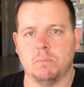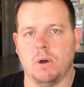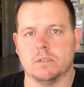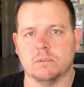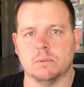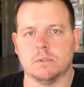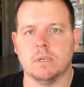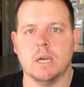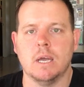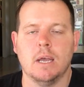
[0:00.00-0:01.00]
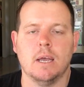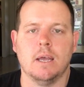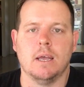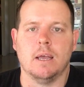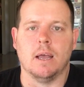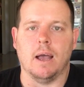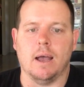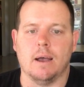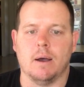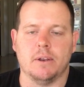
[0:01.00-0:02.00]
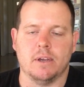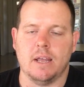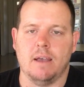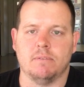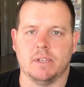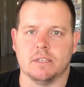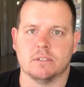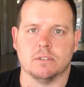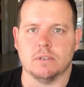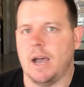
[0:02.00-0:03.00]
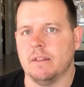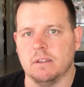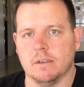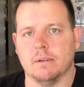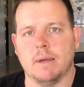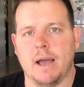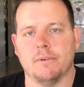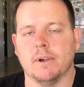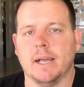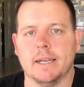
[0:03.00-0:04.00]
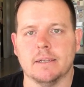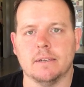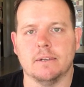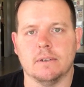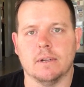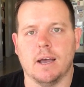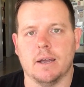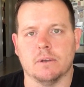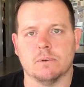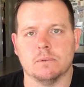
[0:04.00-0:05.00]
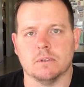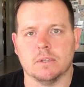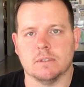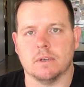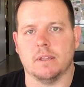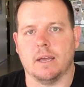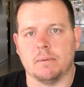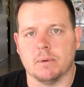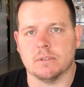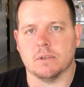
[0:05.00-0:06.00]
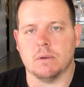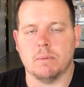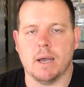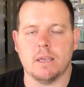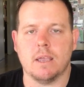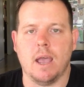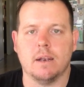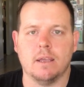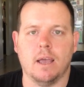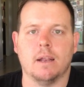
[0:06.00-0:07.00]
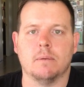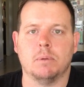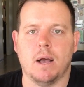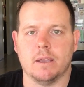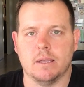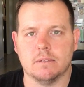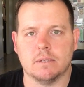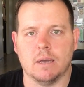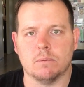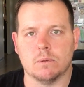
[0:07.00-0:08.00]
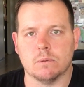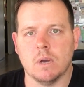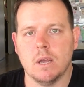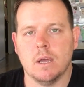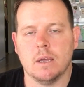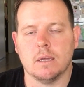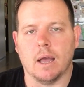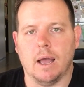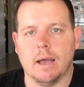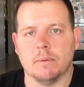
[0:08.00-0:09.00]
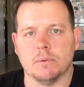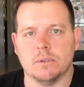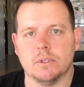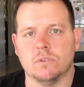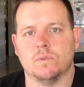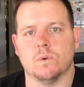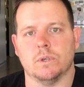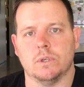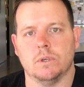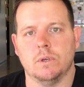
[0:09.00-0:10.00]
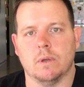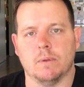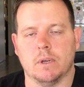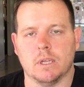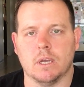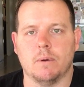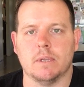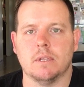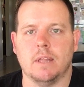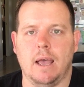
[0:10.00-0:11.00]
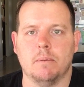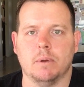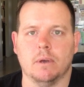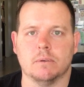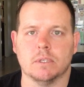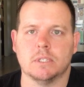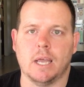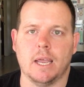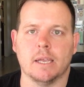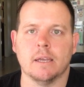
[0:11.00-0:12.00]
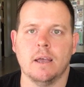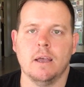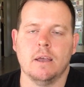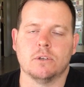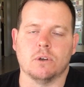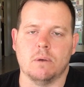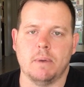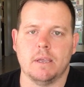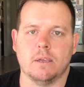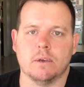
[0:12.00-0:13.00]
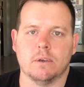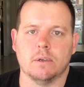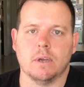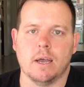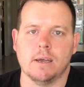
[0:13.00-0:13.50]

as possible. I don't have links to other unrelated articles and things like that in my sidebar. You can get plugins that will do this for you. I'm not going to go into that, but I'm just saying, try and make your